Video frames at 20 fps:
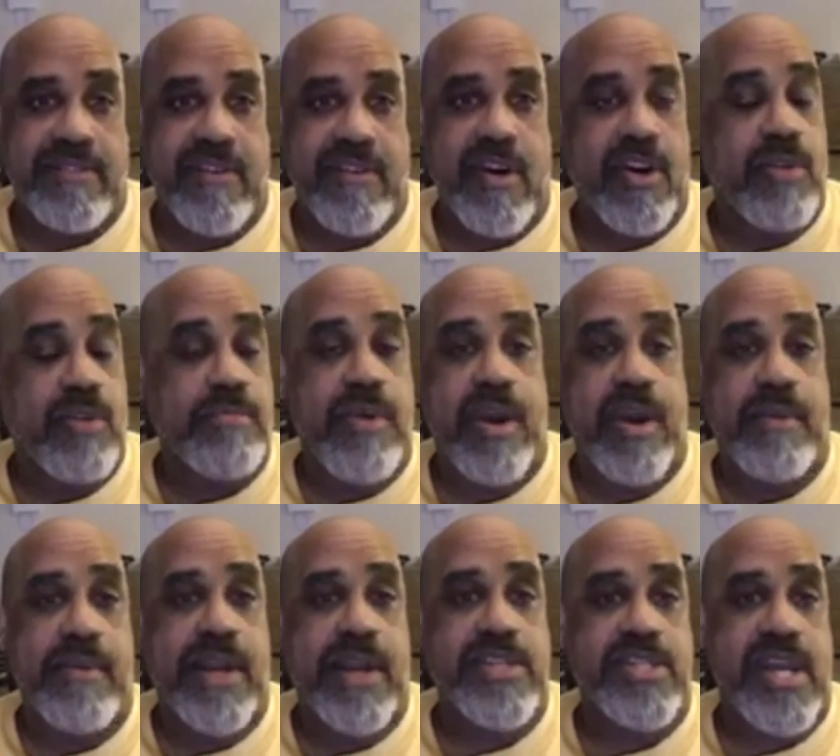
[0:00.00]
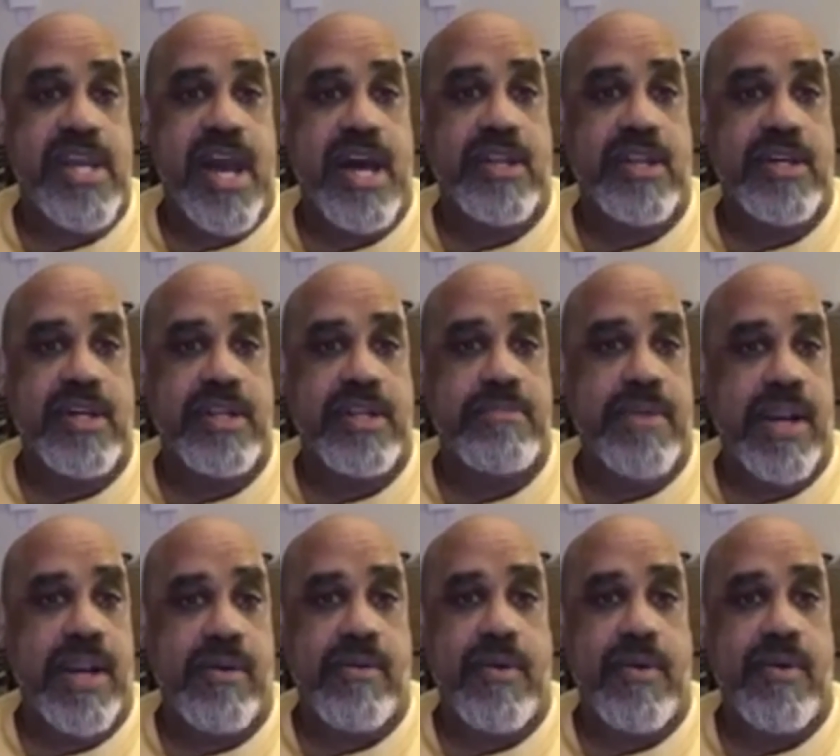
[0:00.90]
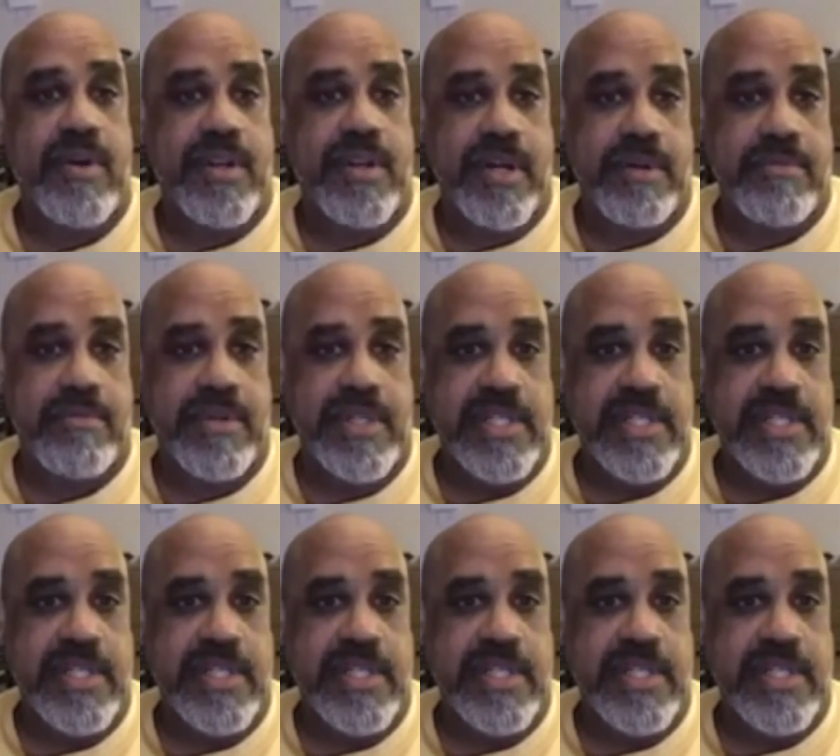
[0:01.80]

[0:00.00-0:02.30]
a part of my childhood and my growing up.